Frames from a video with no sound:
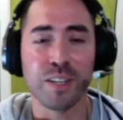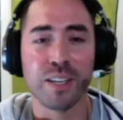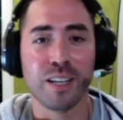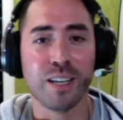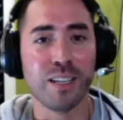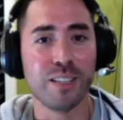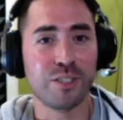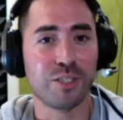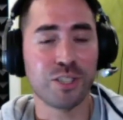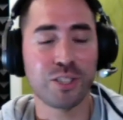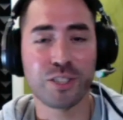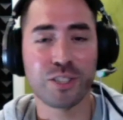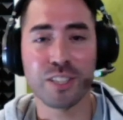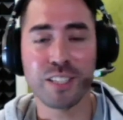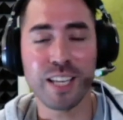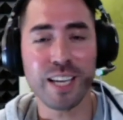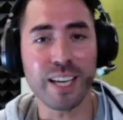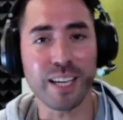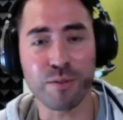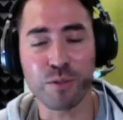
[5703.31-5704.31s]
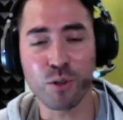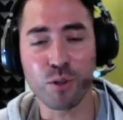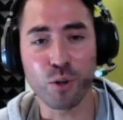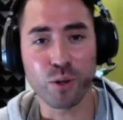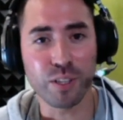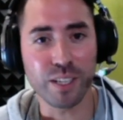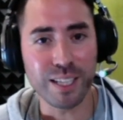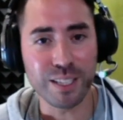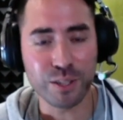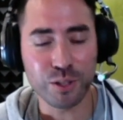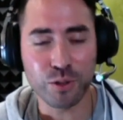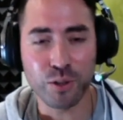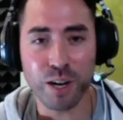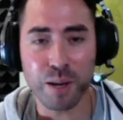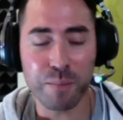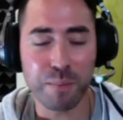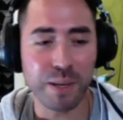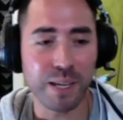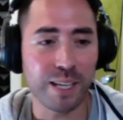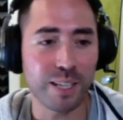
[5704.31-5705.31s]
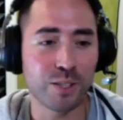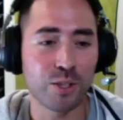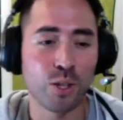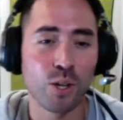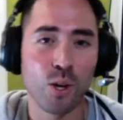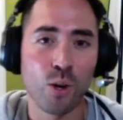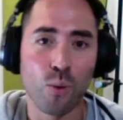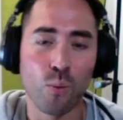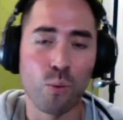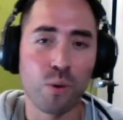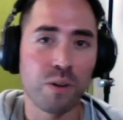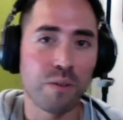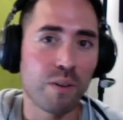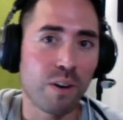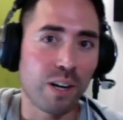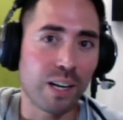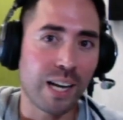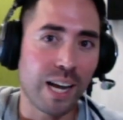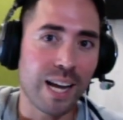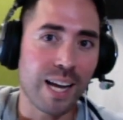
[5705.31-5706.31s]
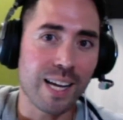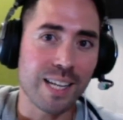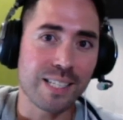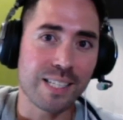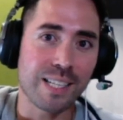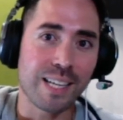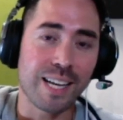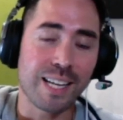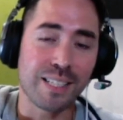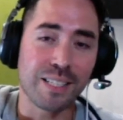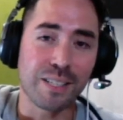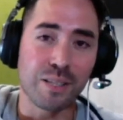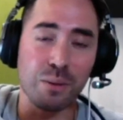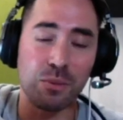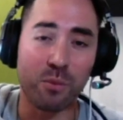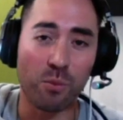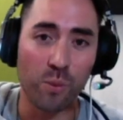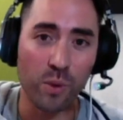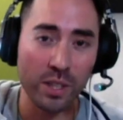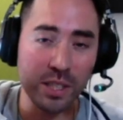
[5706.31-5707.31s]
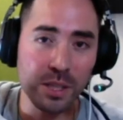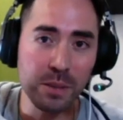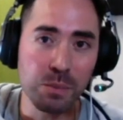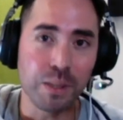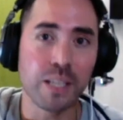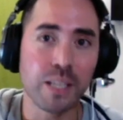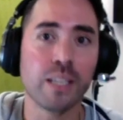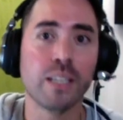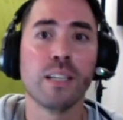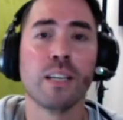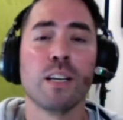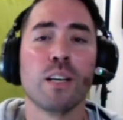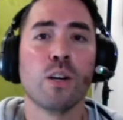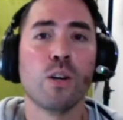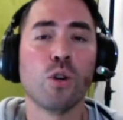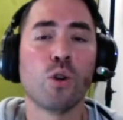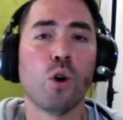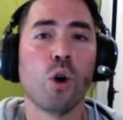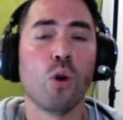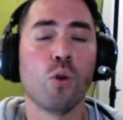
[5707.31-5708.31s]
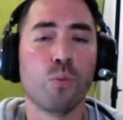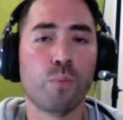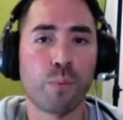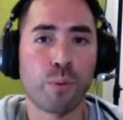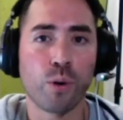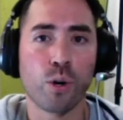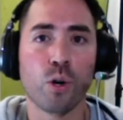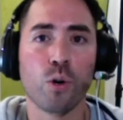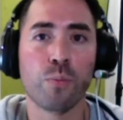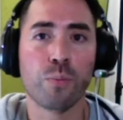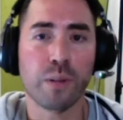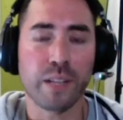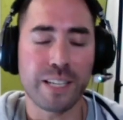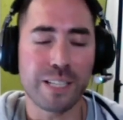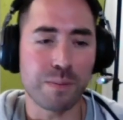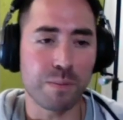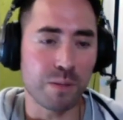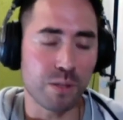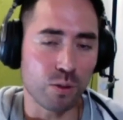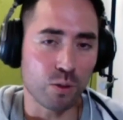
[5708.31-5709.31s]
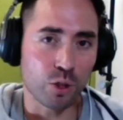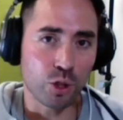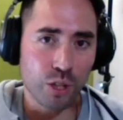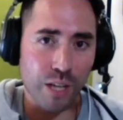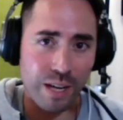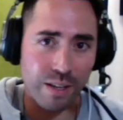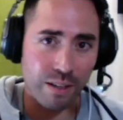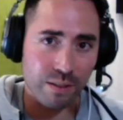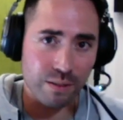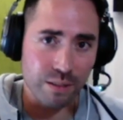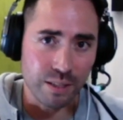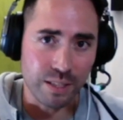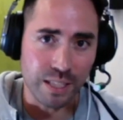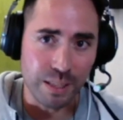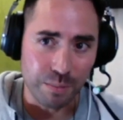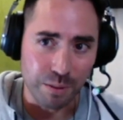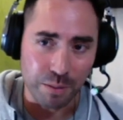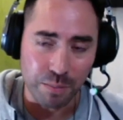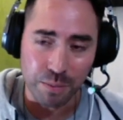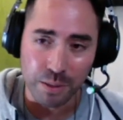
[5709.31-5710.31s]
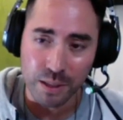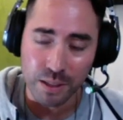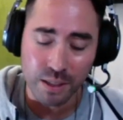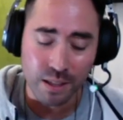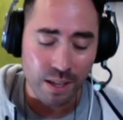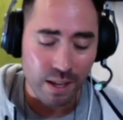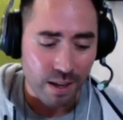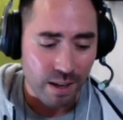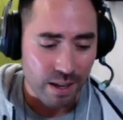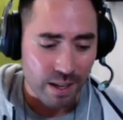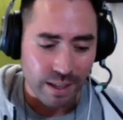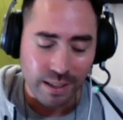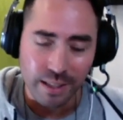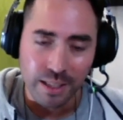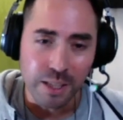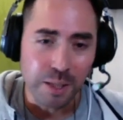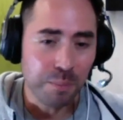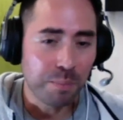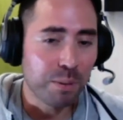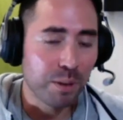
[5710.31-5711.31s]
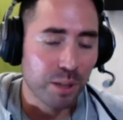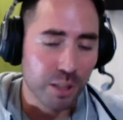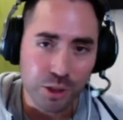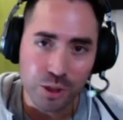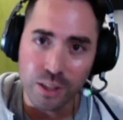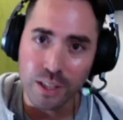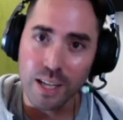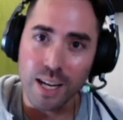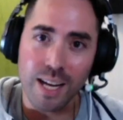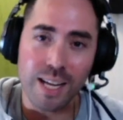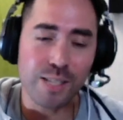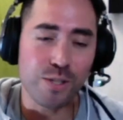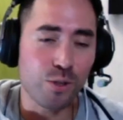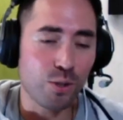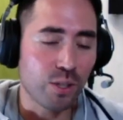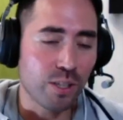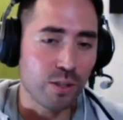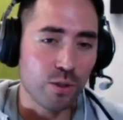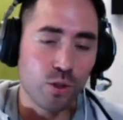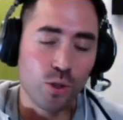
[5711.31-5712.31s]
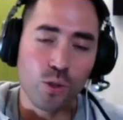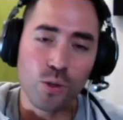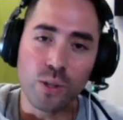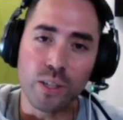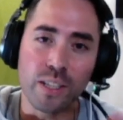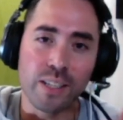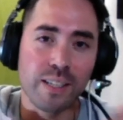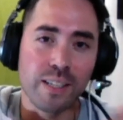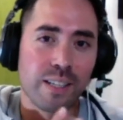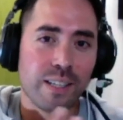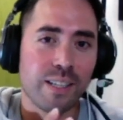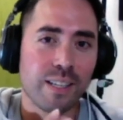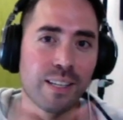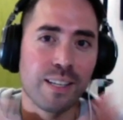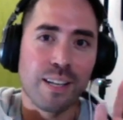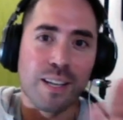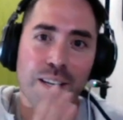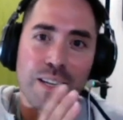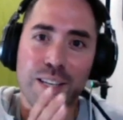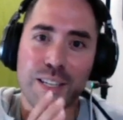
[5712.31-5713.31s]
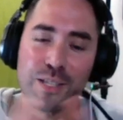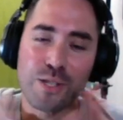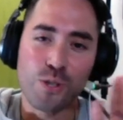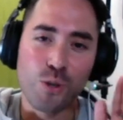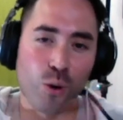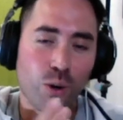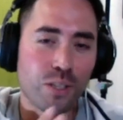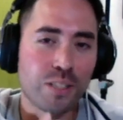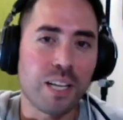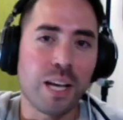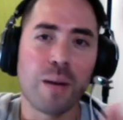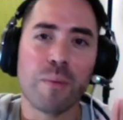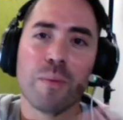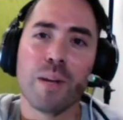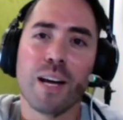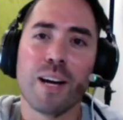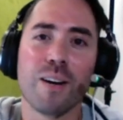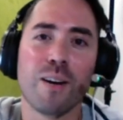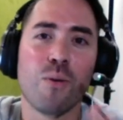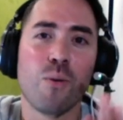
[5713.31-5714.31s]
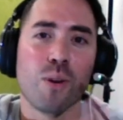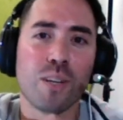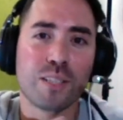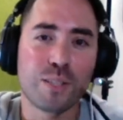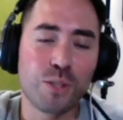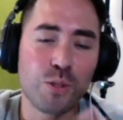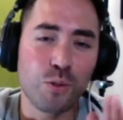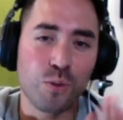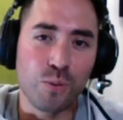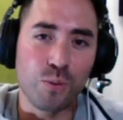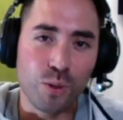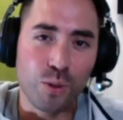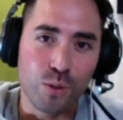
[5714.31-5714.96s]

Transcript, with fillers: Uh, just today, if you go to the Instagram page, one of our guys landed a really big GoPro placement. So shout out to D B P. Keep pushing, guys. You can do it. It's your time now. I want to see you.